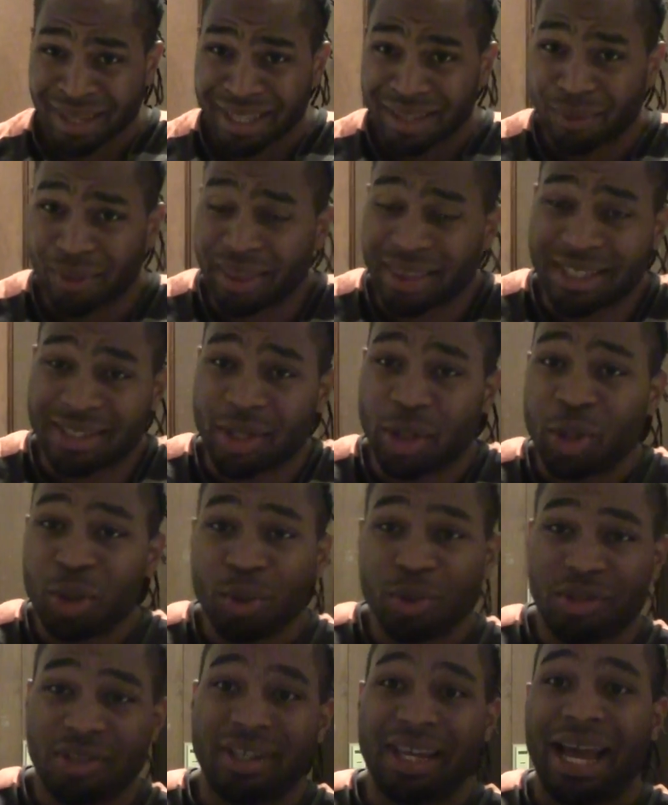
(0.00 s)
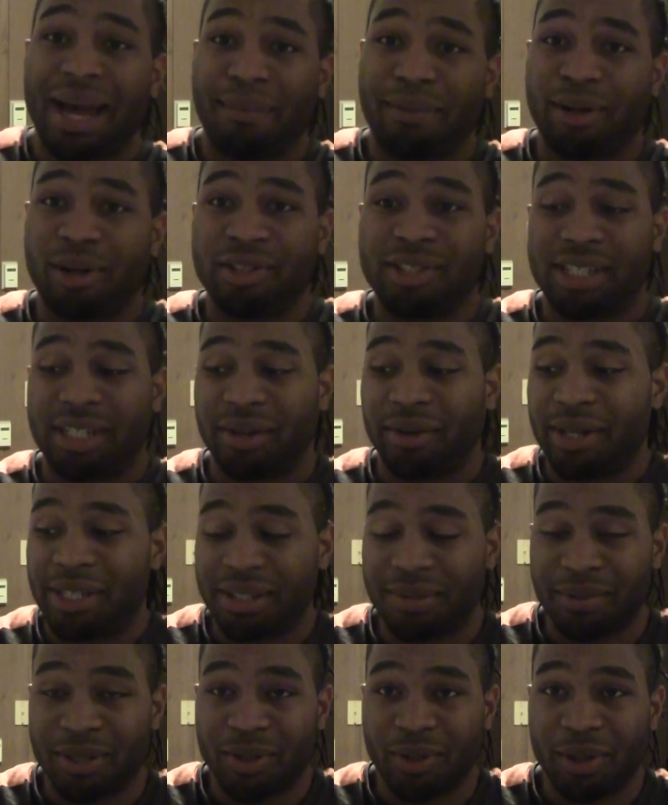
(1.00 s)
with this huge gap in our
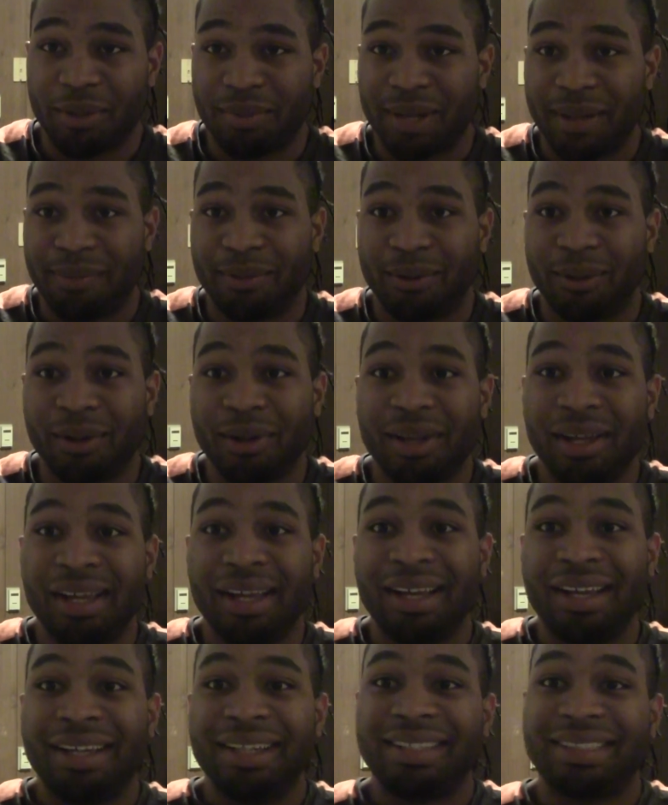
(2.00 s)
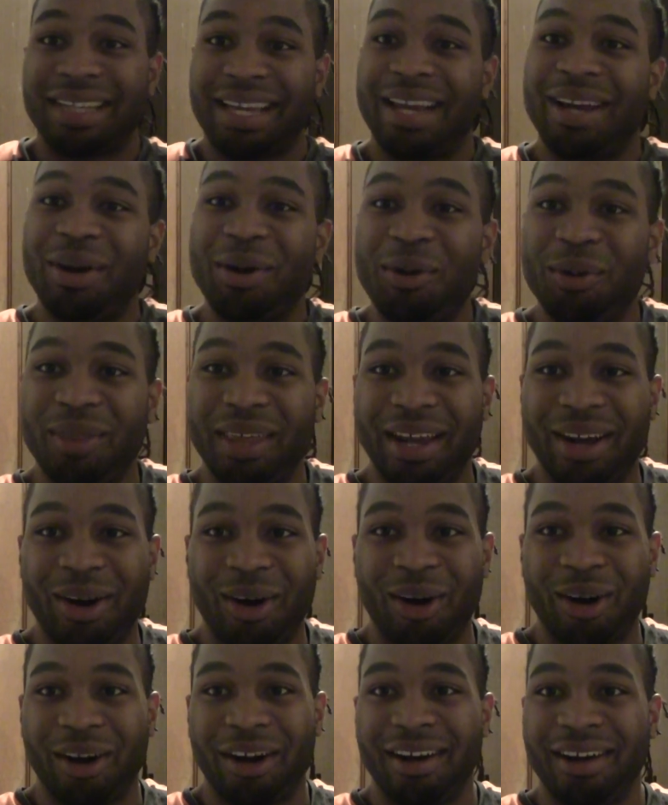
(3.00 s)
generation between people saying who they
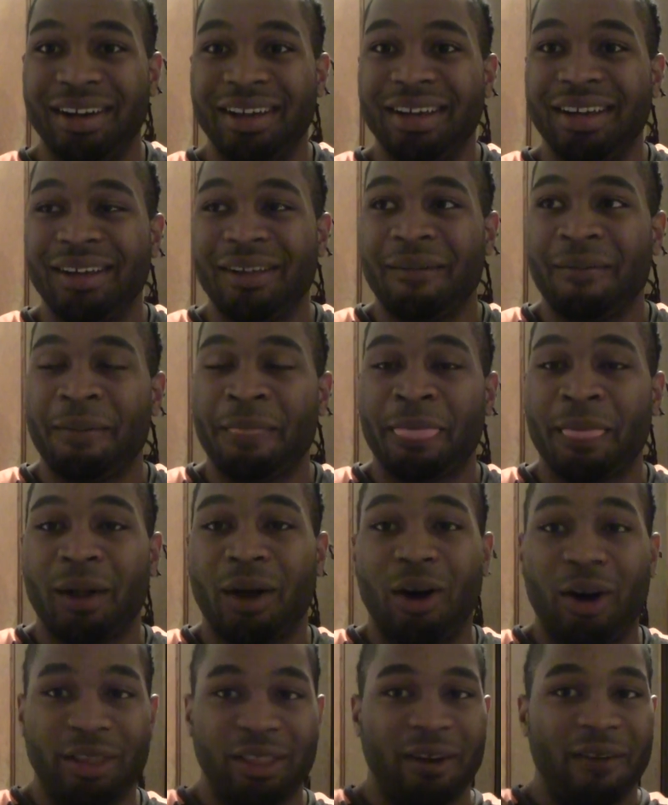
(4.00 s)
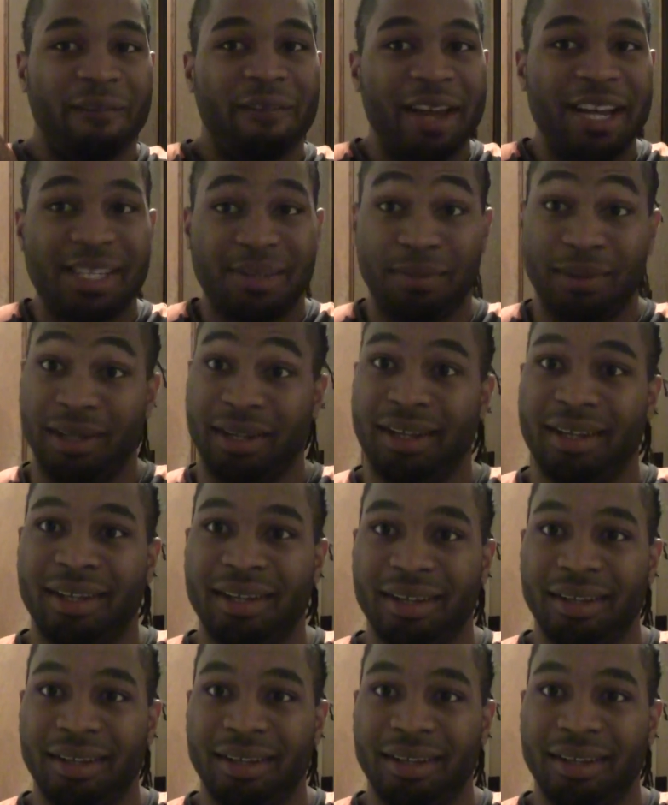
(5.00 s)
are on their Facebook,